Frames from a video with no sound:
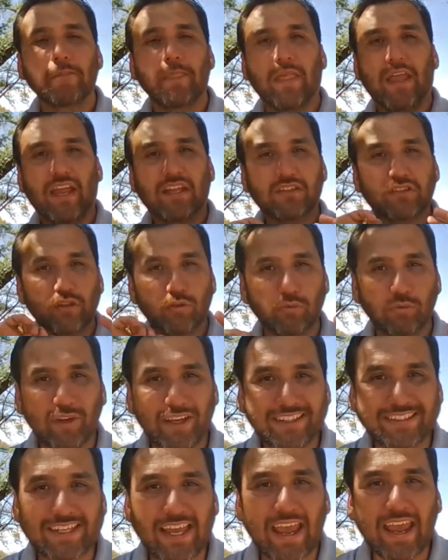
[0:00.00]
and to
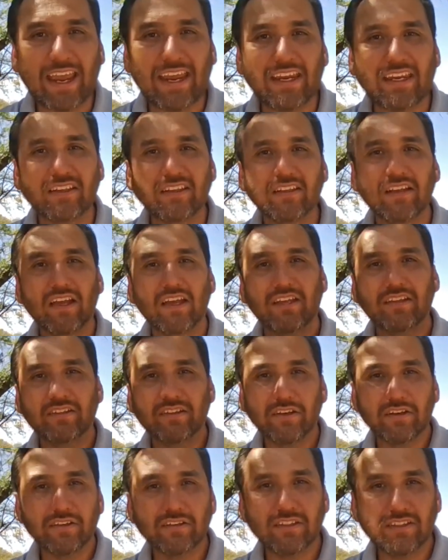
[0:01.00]
retain
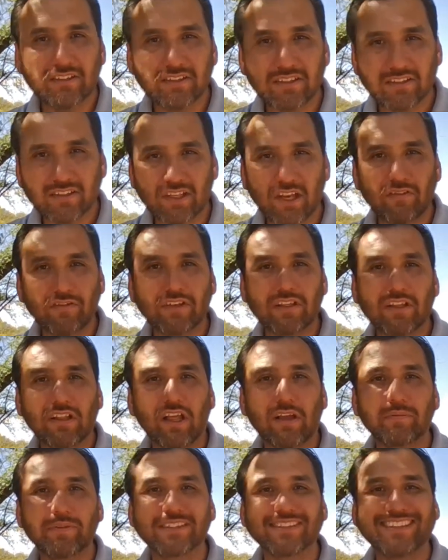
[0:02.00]
during these discovery
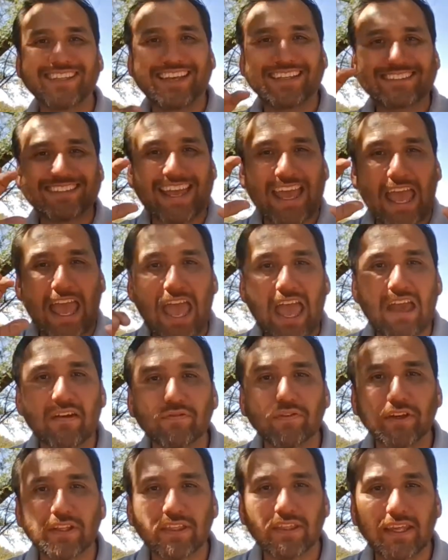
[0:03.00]
clubs is that
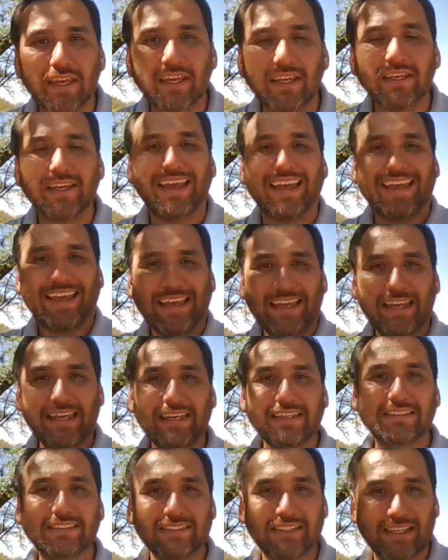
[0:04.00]
everything
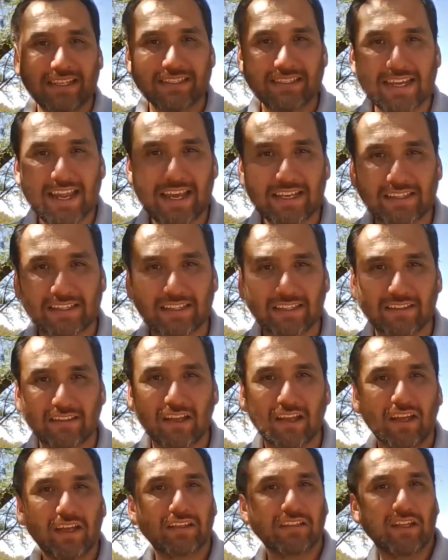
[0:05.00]
is connected
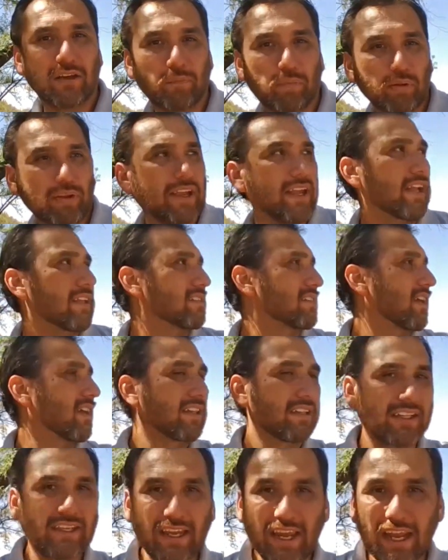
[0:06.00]
the plants
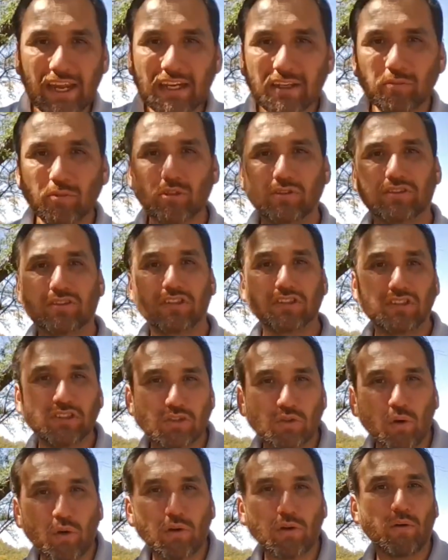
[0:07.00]
the animals the
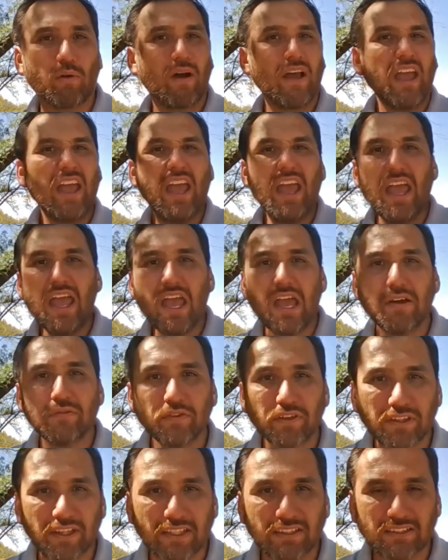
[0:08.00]
soil
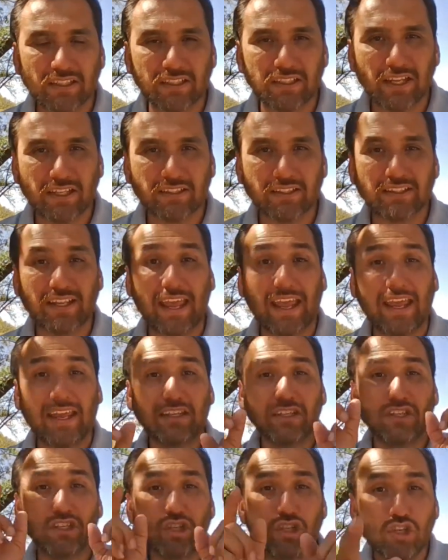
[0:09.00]
everything's connected
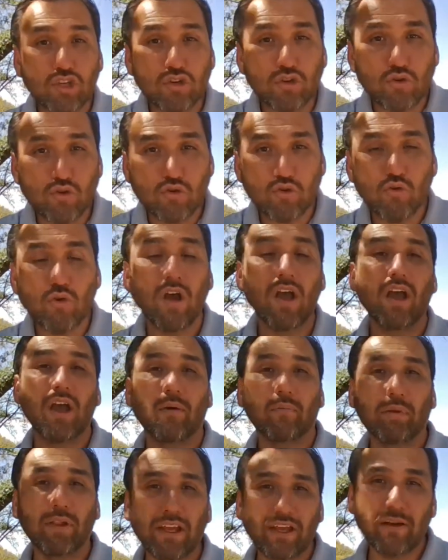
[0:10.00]
and you
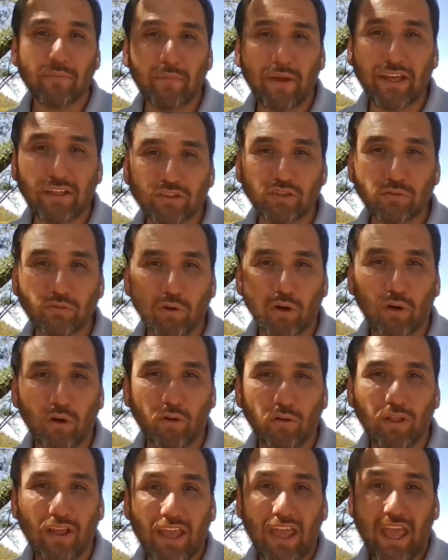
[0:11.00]
play a major
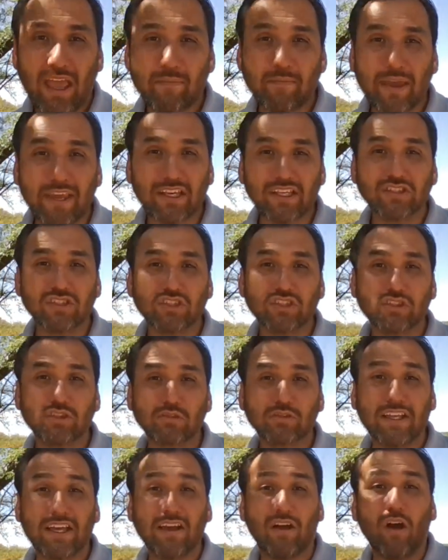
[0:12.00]
role in making
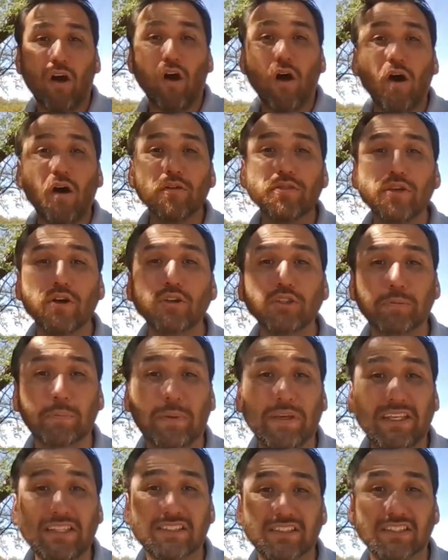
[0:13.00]
sure that all those
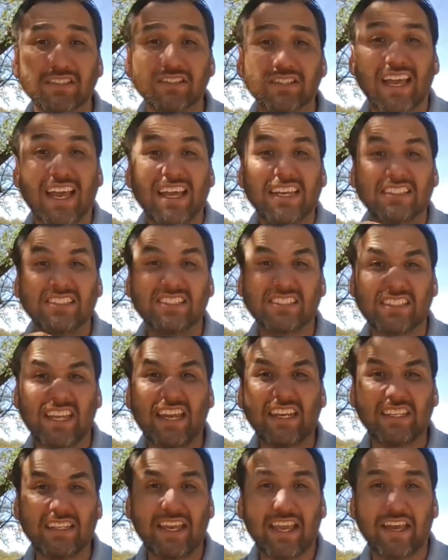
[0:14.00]
pieces
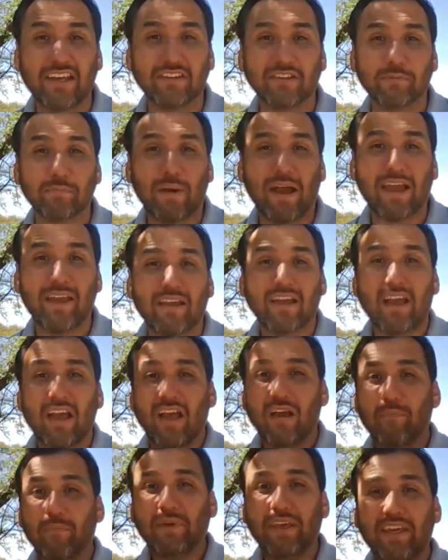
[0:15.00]
stay together by
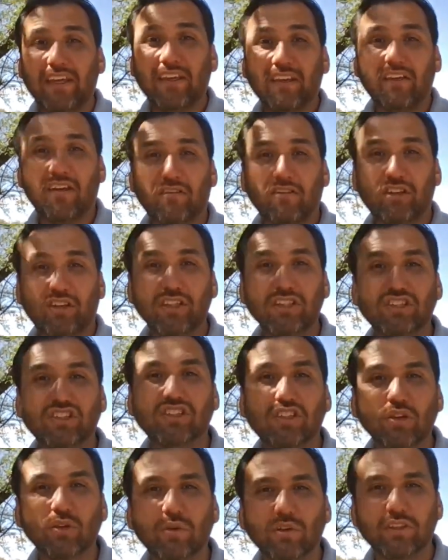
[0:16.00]
being good
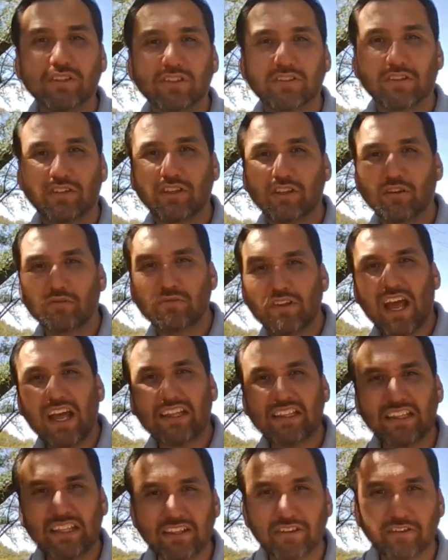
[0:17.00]
stewards, you know,
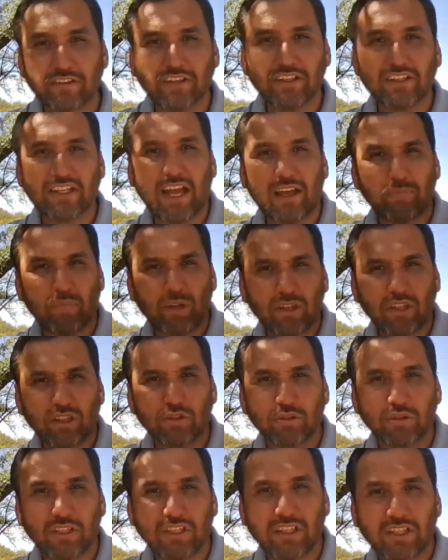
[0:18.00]
not littering, not
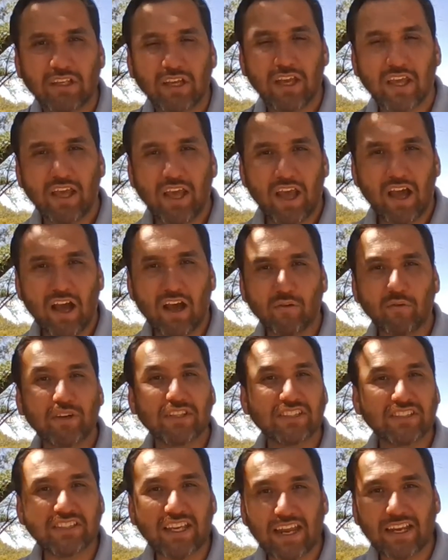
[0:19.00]
polluting, uh,
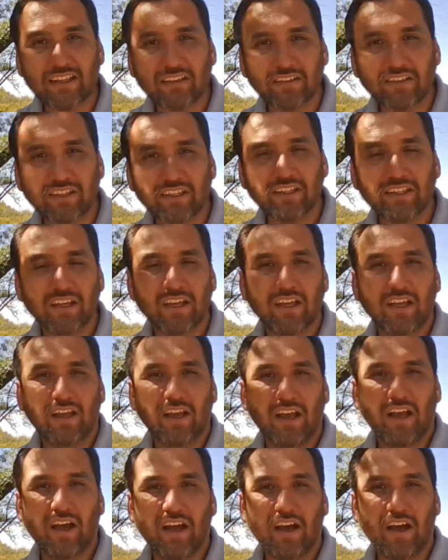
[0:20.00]
recycling,
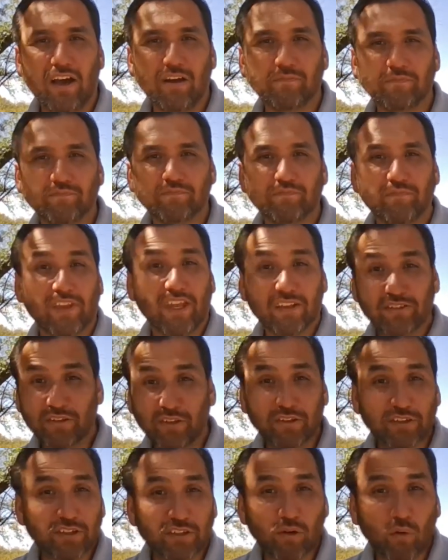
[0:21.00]
um,
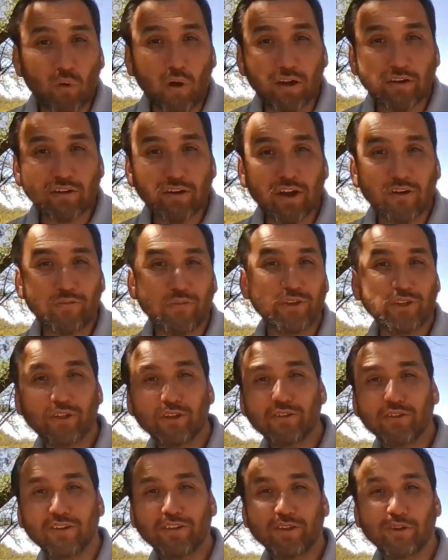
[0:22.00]
turning your water off when
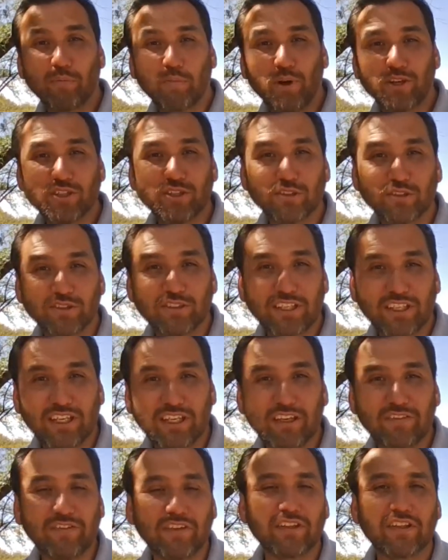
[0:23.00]
you're, you're brushing your
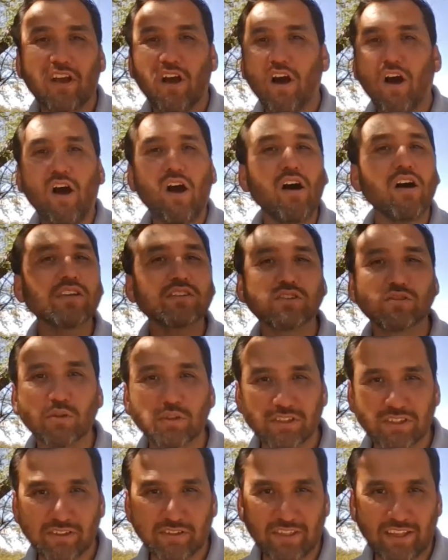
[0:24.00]
teeth, and all
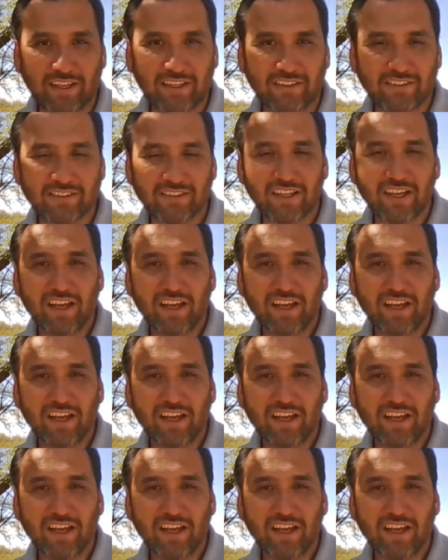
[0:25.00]
sorts of things.